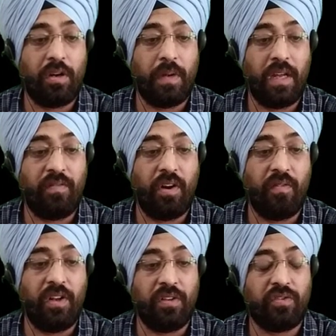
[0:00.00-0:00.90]
by
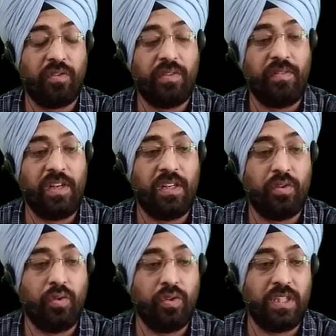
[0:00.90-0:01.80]
vowel. So we will
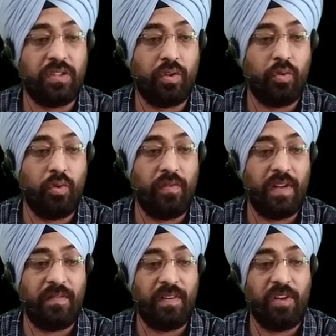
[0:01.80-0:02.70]
do this rule
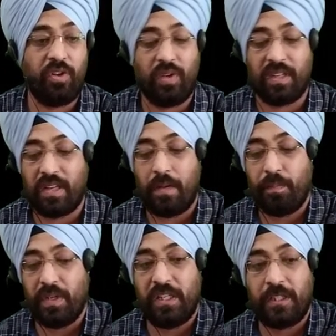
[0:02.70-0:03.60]
when we will do
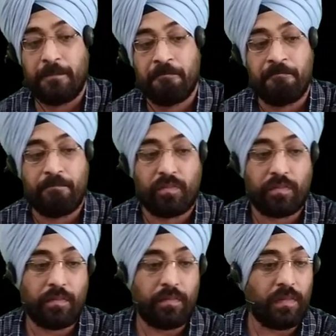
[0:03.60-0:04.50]
examples.
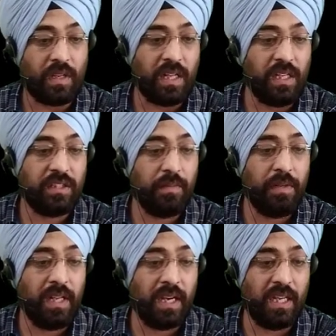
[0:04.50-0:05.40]

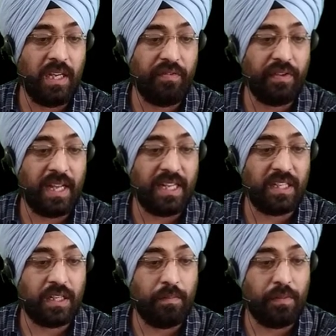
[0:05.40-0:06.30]
Similarly, if attached
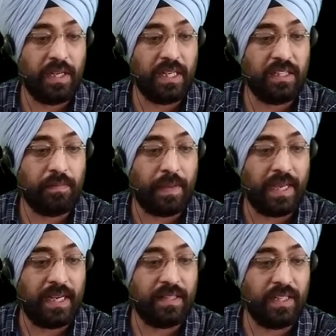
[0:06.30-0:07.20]
component is
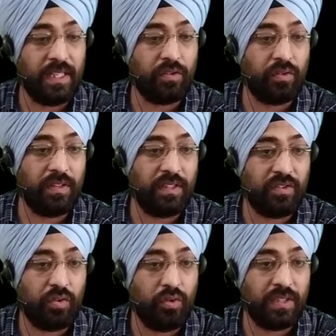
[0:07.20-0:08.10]
pyrazine, so
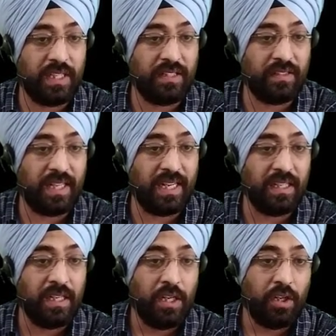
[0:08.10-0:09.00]
this rule says that
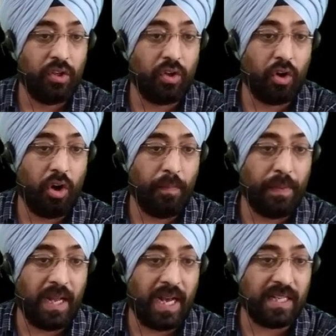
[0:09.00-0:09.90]
drop
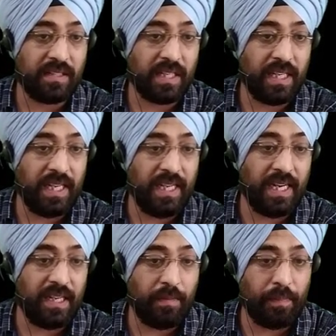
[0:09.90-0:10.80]
last e
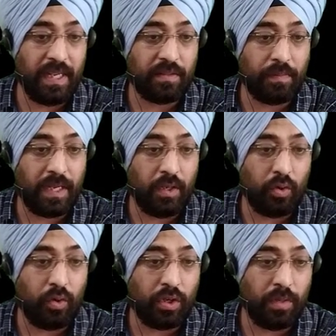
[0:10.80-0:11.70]
and replace by
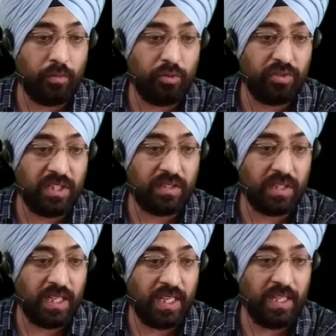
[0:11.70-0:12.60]
o. Remove this
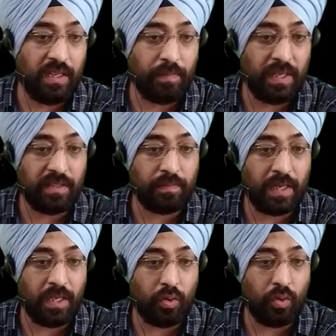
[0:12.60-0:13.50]
e, replace
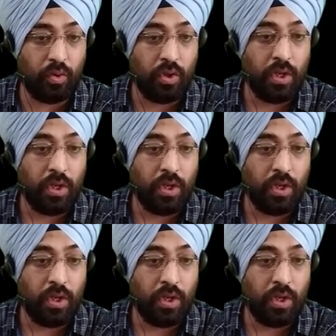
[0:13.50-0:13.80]
by o.